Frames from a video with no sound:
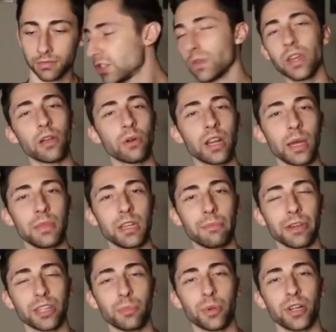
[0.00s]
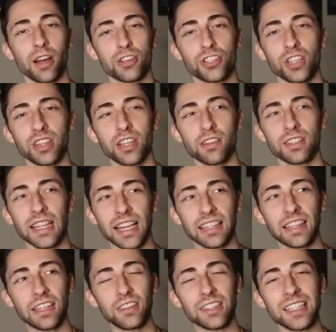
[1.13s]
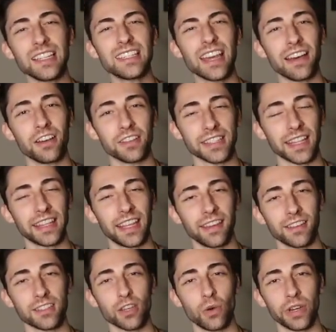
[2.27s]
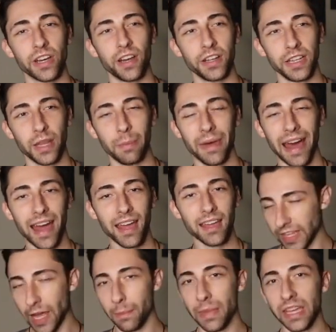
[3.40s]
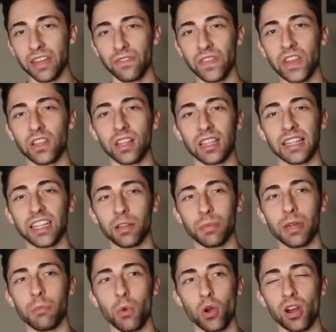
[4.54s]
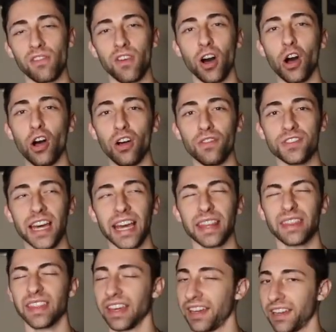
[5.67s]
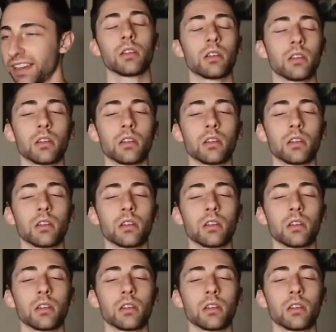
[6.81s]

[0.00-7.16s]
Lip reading: Do you hear what I mean about the production? There's like little details and things going on in the back that make it feel a little bit more evolved, I think.